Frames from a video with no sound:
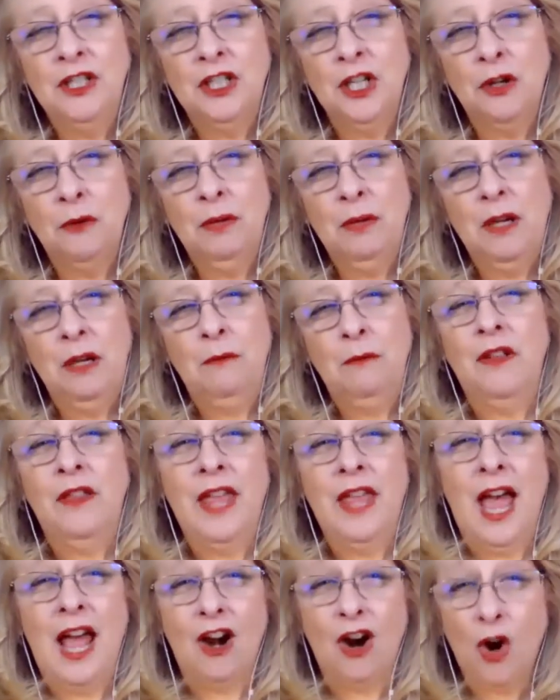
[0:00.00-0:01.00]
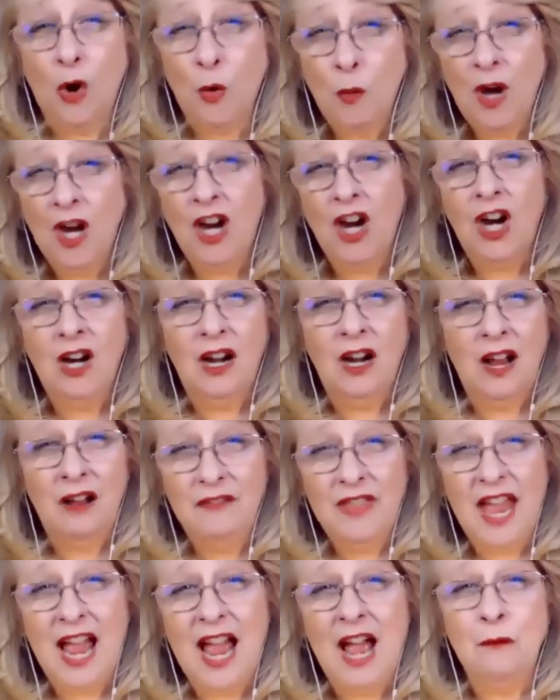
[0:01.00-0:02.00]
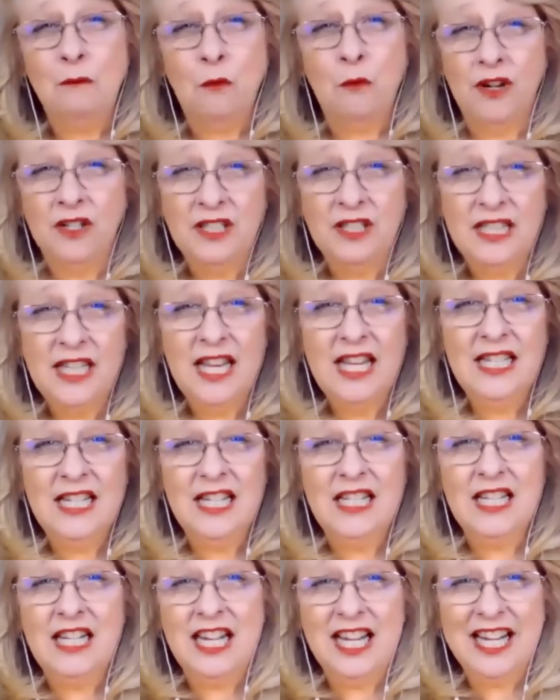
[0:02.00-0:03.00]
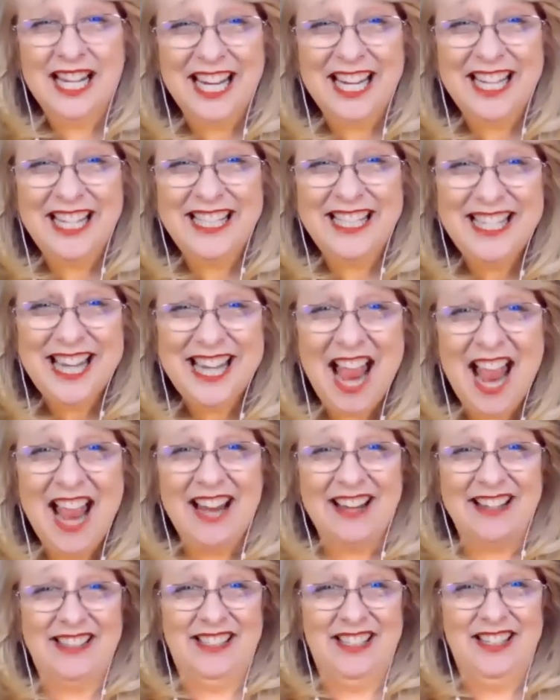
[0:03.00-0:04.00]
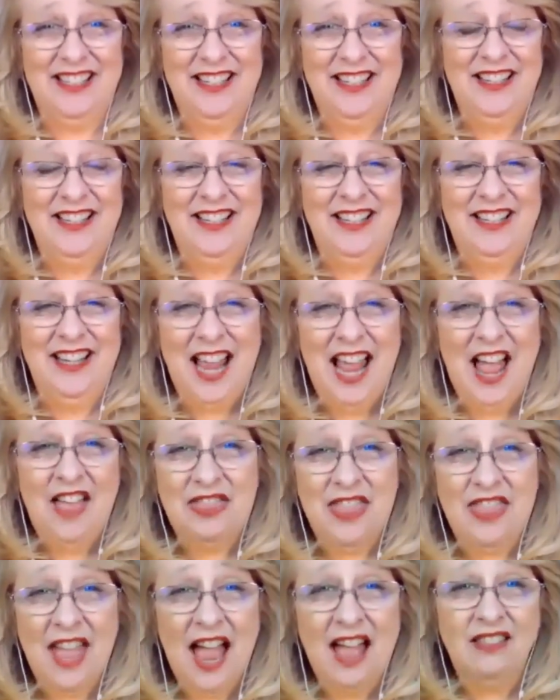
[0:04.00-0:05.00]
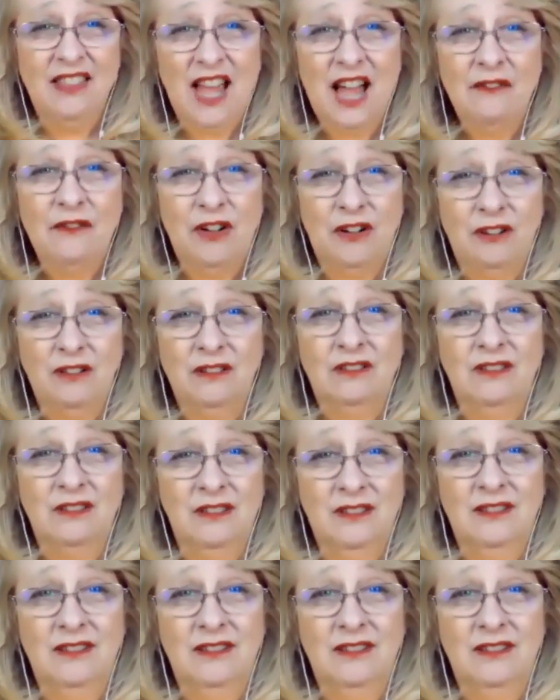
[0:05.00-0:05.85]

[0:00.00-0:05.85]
So people that are aware of that more ascended connect at that level.